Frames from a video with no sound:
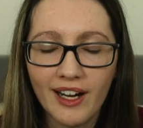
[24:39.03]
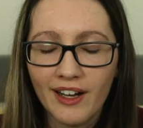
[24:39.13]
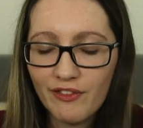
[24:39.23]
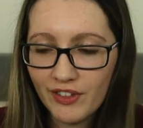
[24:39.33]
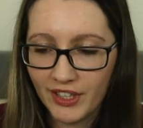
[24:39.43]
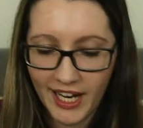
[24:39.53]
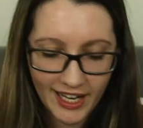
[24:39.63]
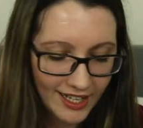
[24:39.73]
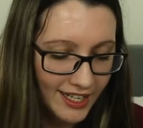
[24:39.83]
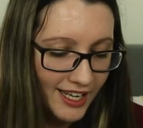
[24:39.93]
I feel
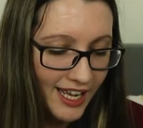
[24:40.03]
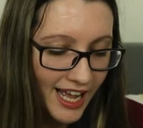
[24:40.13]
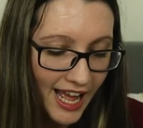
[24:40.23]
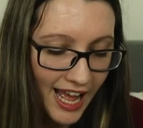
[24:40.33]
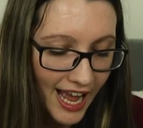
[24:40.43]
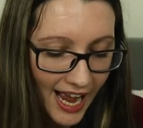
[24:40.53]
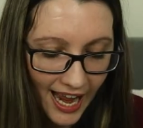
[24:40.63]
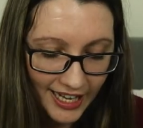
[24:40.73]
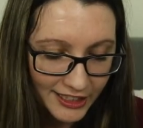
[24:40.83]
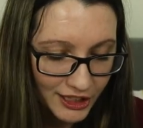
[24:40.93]
like
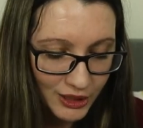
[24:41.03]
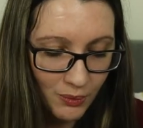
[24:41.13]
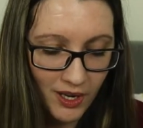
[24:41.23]
I just